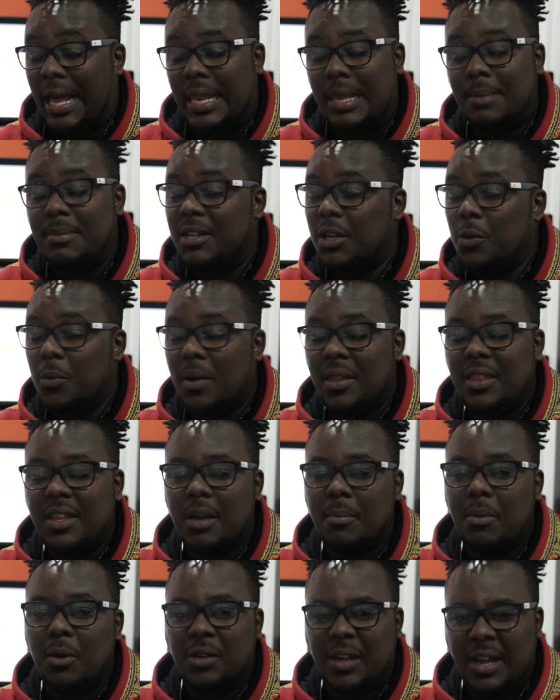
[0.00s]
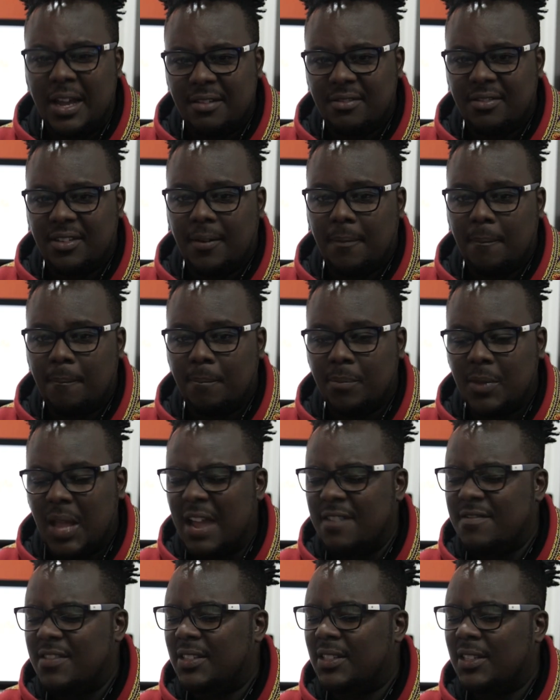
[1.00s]
Let me tell you one thing about Ivy.
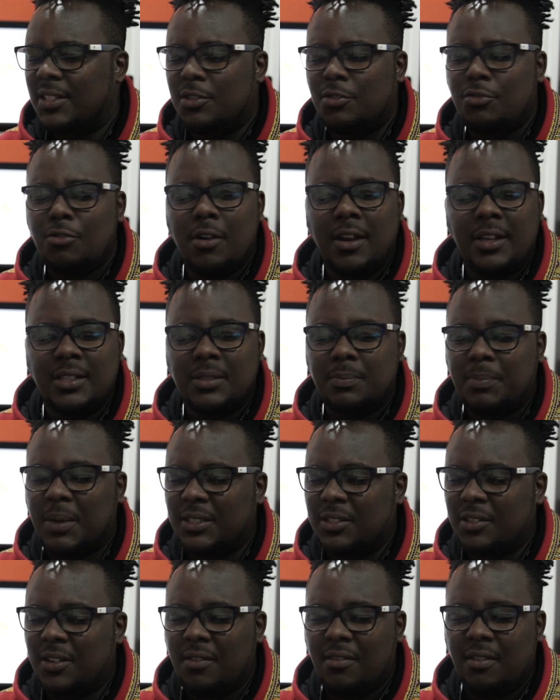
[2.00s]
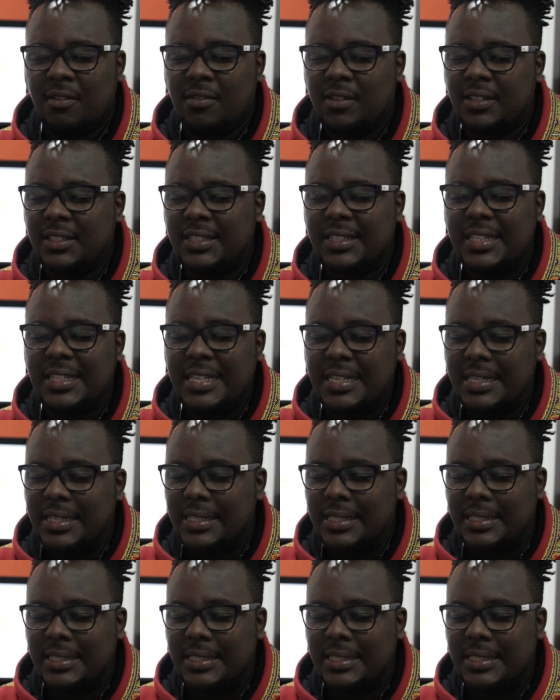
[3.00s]
Ivy is the strongest person I've ever seen.